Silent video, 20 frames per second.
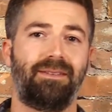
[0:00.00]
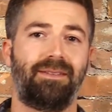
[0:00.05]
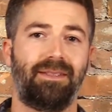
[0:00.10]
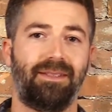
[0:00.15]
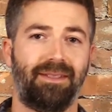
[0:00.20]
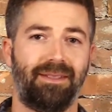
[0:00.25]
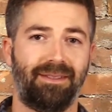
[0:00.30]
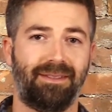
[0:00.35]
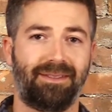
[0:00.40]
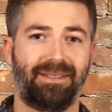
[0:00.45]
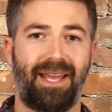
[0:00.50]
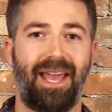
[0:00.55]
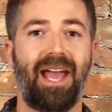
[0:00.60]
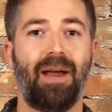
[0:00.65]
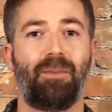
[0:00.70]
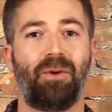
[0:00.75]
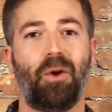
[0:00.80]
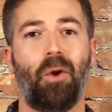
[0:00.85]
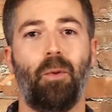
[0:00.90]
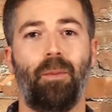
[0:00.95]
to
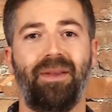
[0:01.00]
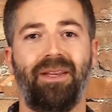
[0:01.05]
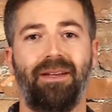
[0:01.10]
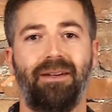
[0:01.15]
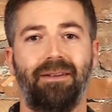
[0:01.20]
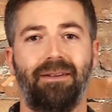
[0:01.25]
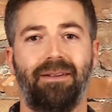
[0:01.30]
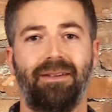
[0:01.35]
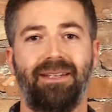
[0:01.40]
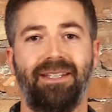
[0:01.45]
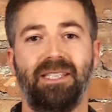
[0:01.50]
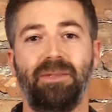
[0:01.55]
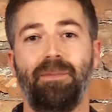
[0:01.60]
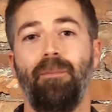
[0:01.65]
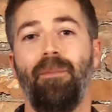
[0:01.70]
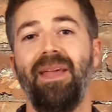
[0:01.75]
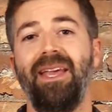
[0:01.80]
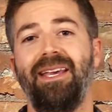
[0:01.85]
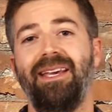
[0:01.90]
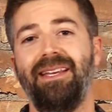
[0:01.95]
hammer home here is
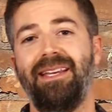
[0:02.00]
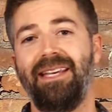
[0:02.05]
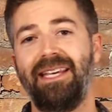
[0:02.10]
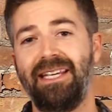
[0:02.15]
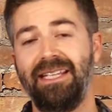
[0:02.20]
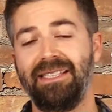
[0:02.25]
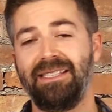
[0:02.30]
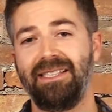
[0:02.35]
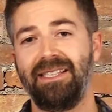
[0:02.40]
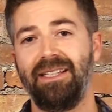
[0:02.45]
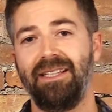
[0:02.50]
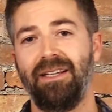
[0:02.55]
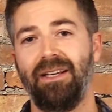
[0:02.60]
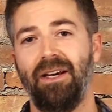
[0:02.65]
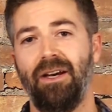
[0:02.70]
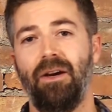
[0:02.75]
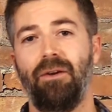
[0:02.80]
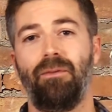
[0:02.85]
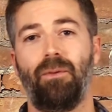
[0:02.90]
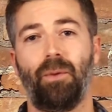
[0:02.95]
make it easy
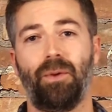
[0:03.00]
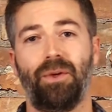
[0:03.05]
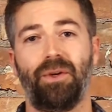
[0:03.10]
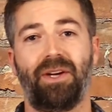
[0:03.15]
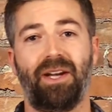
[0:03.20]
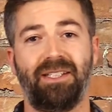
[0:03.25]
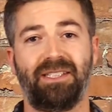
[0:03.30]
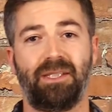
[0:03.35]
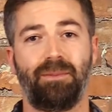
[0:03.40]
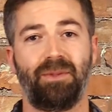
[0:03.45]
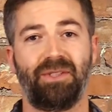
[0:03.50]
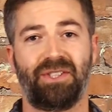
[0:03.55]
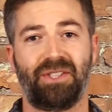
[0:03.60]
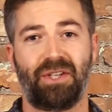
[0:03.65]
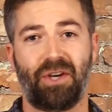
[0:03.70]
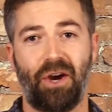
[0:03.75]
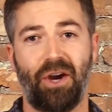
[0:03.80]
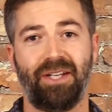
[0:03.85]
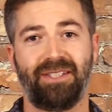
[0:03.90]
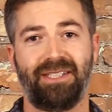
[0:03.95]
for your customers to
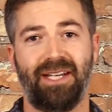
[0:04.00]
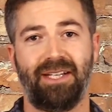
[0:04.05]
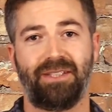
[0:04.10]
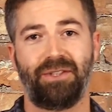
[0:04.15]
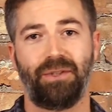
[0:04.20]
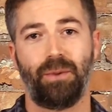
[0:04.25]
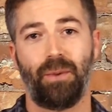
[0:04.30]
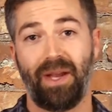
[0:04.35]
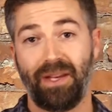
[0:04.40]
contact you.